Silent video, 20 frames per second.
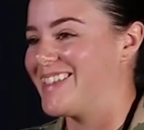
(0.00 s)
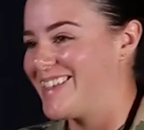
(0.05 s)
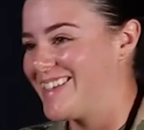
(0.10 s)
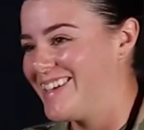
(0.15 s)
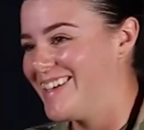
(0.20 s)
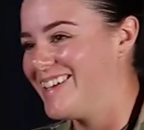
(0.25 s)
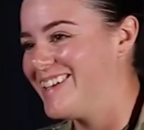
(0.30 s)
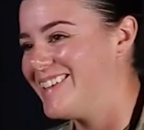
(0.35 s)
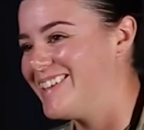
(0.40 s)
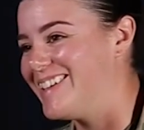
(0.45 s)

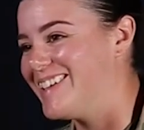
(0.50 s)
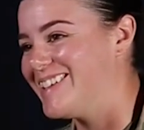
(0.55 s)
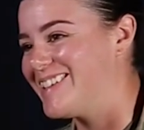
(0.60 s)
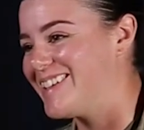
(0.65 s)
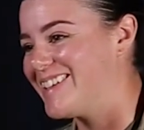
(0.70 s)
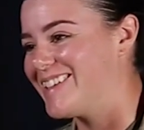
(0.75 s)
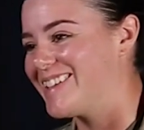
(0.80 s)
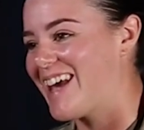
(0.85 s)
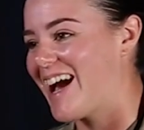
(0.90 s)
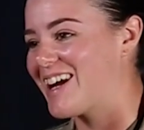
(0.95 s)
This is
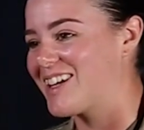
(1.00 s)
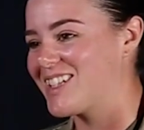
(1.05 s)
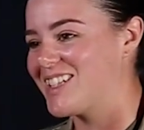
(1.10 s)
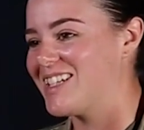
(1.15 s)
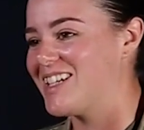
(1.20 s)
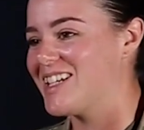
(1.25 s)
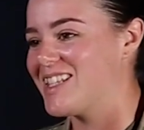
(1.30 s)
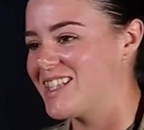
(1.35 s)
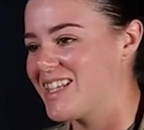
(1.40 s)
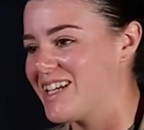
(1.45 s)
actually a
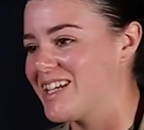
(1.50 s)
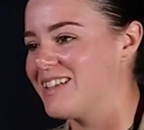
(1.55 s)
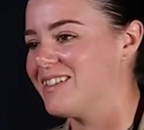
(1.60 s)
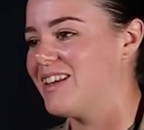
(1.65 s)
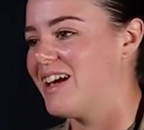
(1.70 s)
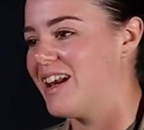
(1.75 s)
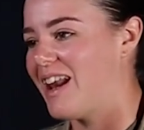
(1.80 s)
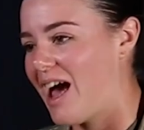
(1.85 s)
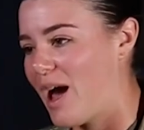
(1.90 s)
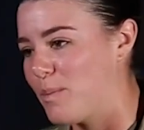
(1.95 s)
thing that
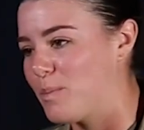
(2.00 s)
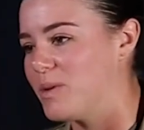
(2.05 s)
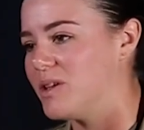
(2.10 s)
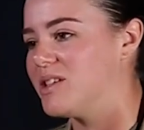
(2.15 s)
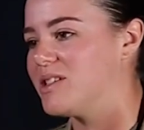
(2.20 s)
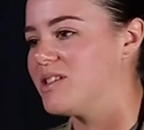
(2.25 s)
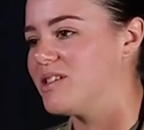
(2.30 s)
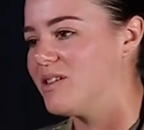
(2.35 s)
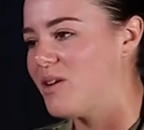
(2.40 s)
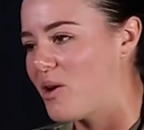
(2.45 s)
happens in the
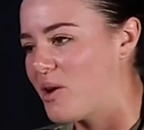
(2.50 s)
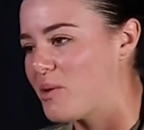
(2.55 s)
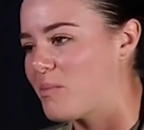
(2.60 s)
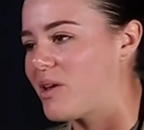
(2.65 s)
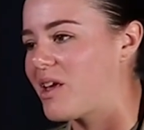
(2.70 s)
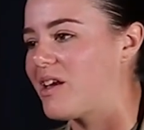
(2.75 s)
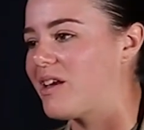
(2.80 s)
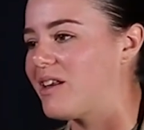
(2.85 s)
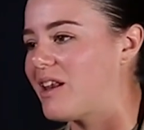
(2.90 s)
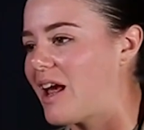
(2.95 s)
Army."
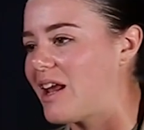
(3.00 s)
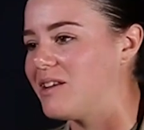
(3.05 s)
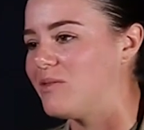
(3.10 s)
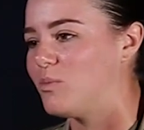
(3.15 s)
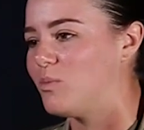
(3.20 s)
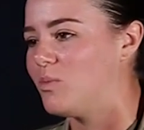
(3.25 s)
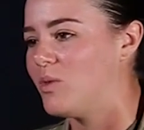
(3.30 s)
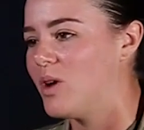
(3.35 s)
And I